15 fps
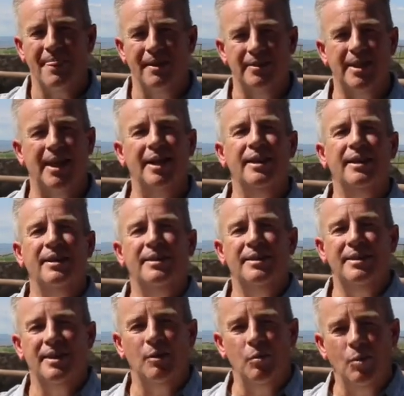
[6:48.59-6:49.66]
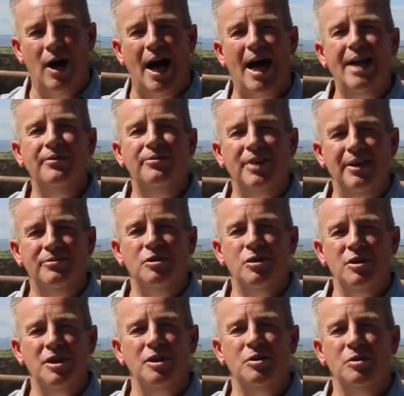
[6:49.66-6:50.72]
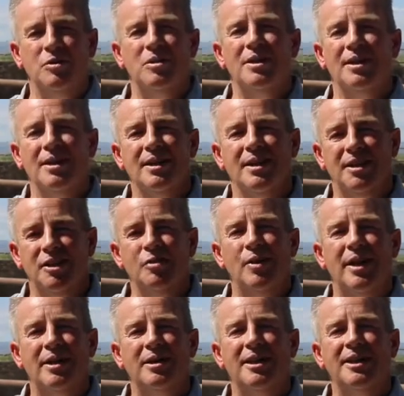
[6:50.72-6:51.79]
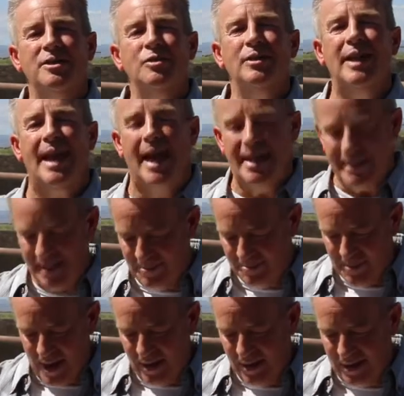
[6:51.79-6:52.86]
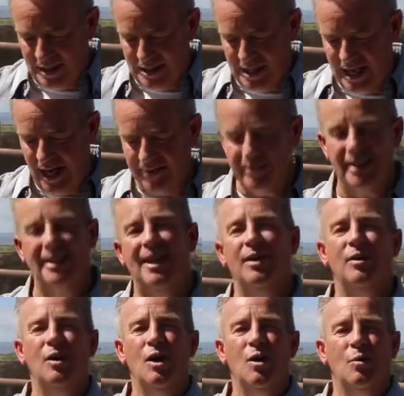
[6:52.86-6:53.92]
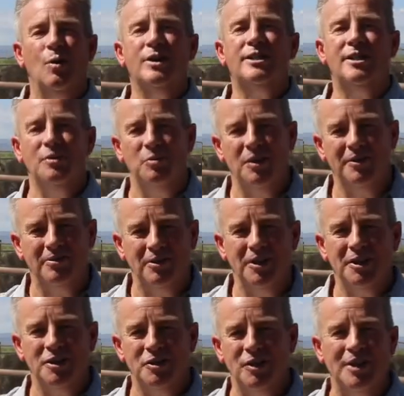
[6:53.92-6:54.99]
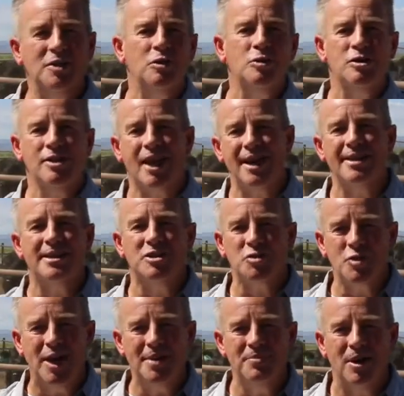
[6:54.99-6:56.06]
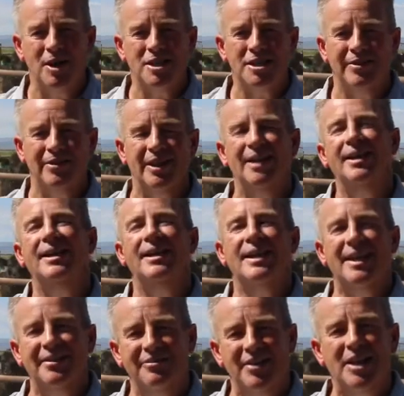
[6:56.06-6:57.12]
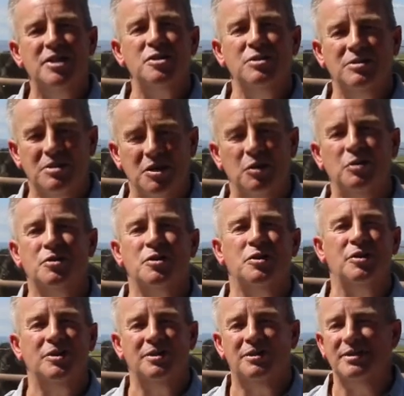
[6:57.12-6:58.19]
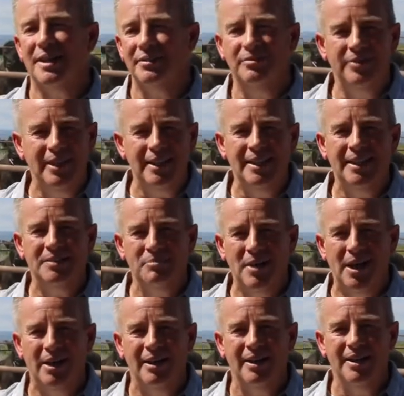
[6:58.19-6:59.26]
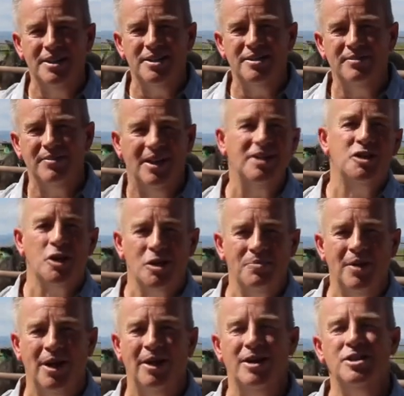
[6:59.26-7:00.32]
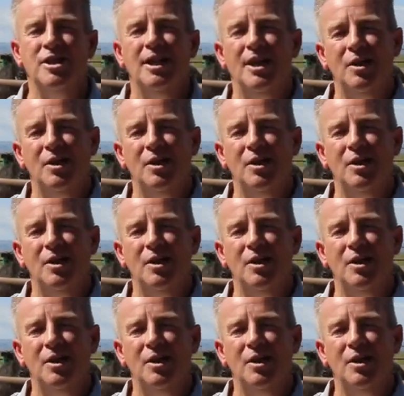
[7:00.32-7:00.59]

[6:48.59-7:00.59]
Okay? The wife of your youth, you entered into it as a marriage covenant. Now, what's he referring to? I told you the kind of the trademarks of a conventional, cultural, convenient marriage, a junk marriage.